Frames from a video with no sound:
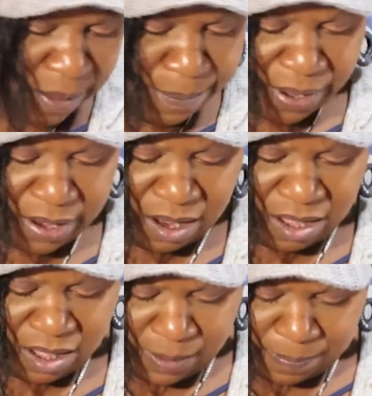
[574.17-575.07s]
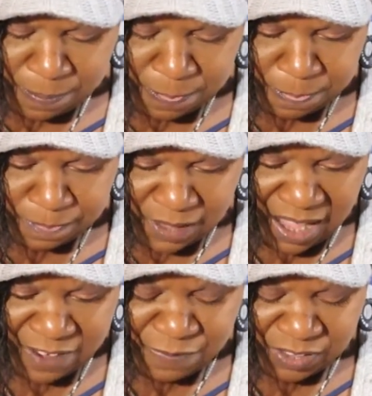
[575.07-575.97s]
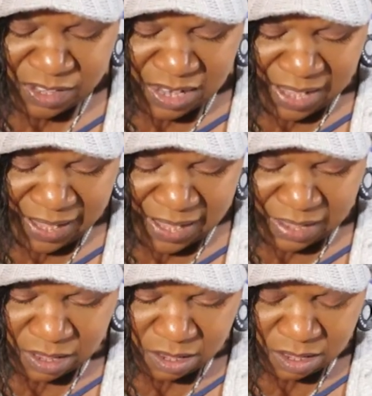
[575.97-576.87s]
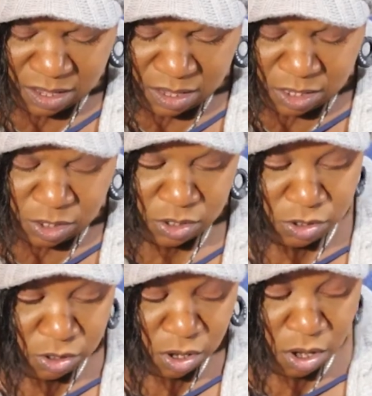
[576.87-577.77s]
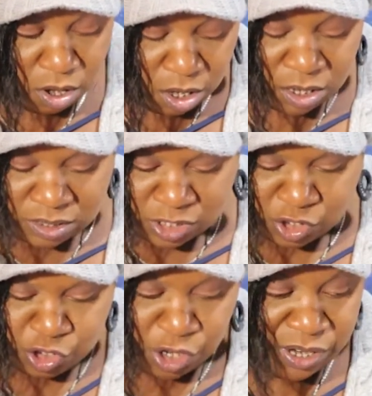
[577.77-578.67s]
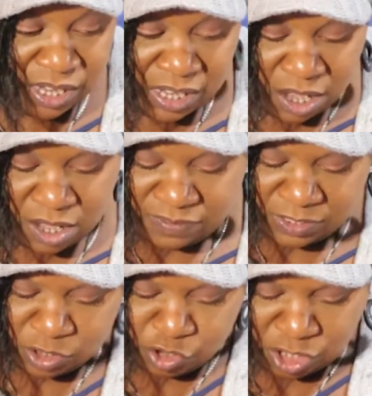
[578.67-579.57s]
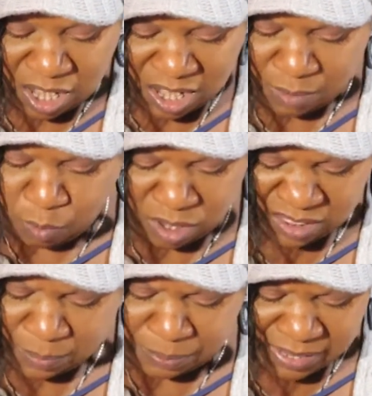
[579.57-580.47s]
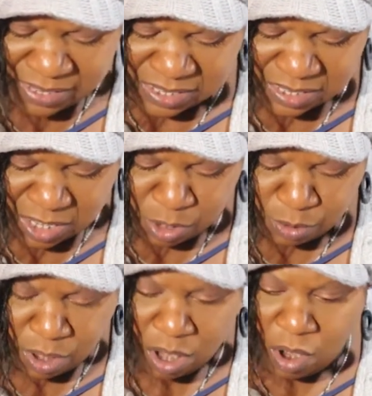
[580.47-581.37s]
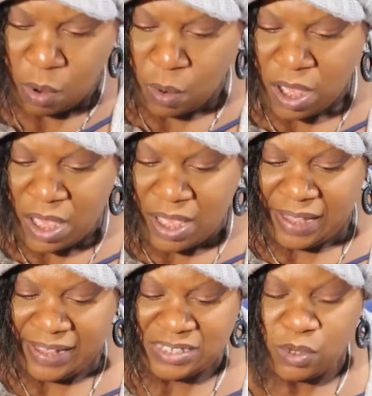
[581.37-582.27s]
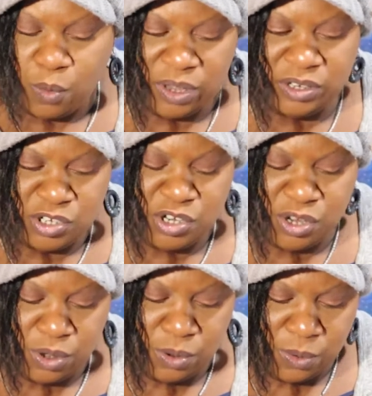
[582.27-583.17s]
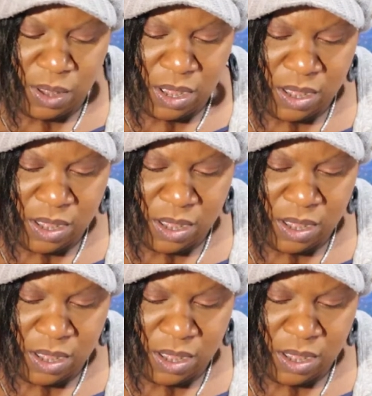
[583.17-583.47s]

But I feel like on this journey of this job, one of the places that you go is going to,